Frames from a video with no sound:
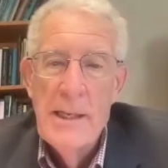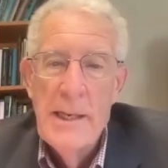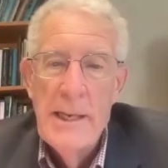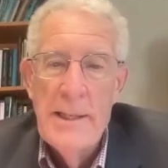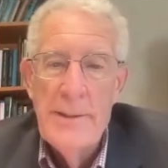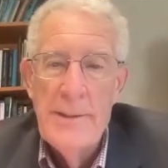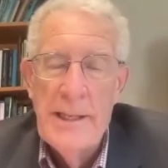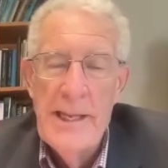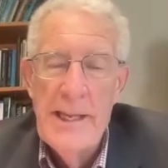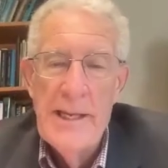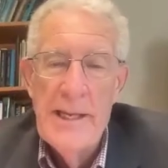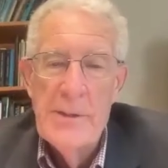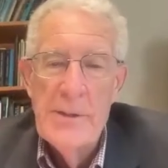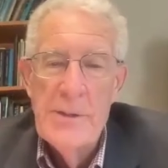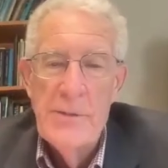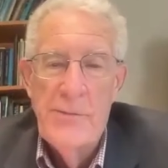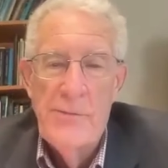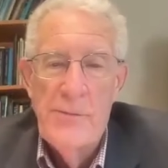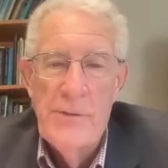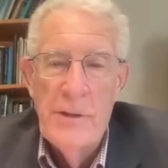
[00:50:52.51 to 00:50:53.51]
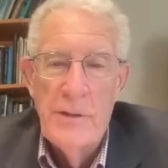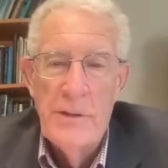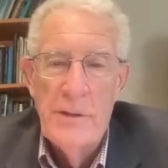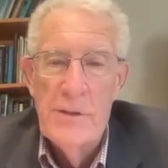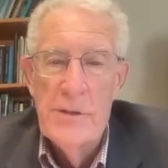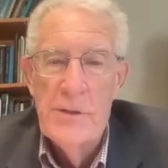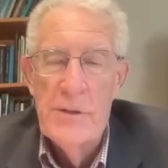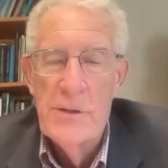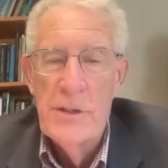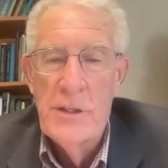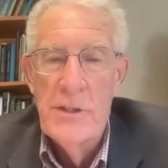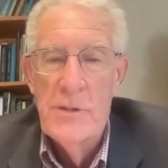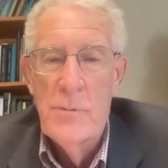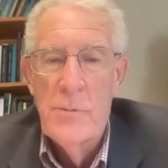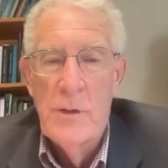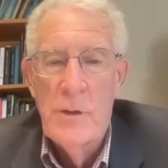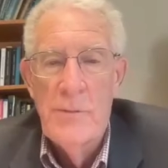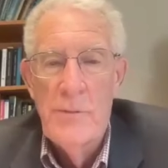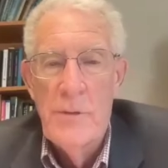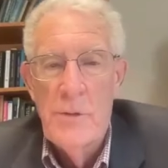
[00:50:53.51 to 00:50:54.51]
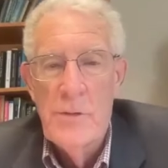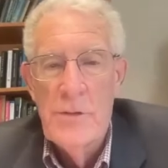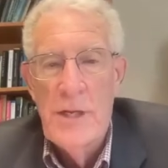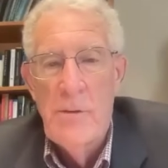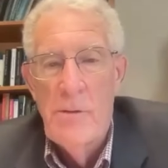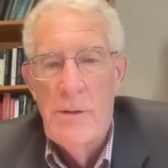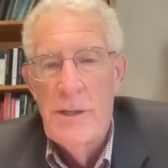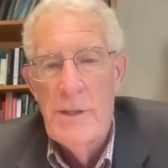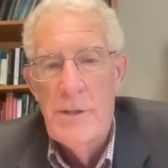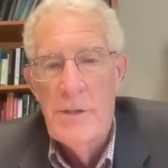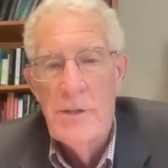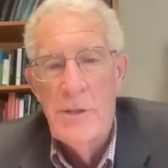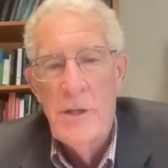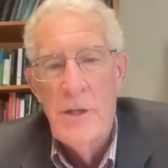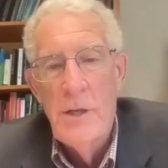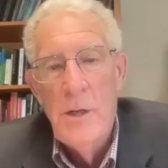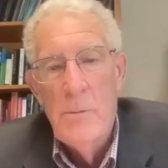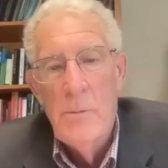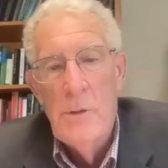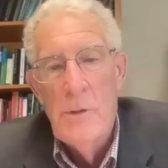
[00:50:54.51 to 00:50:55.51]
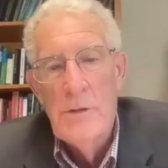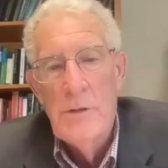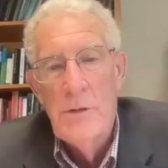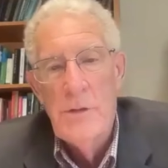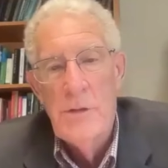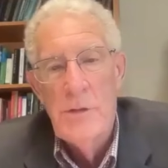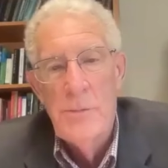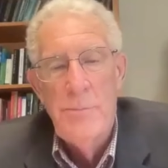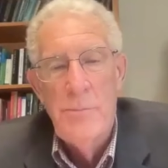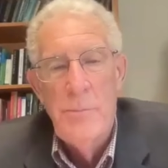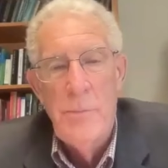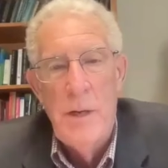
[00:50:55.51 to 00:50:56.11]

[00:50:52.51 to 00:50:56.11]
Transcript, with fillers: And the cancer field is one of those areas which is